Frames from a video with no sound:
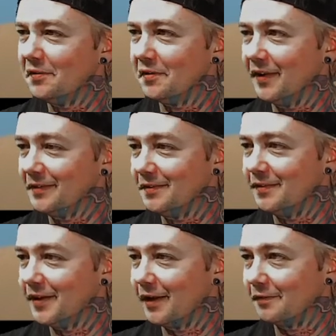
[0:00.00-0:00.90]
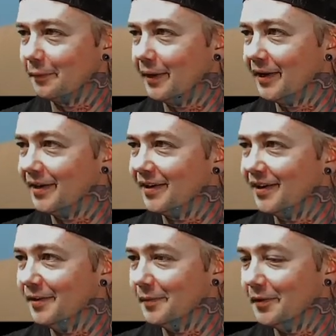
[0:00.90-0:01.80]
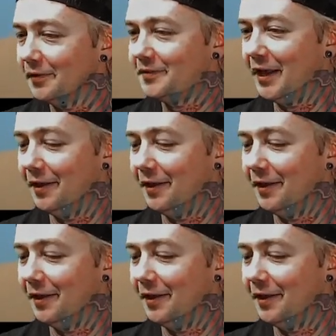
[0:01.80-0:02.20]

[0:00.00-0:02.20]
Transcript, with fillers: the fact that she's not sweating in the middle of the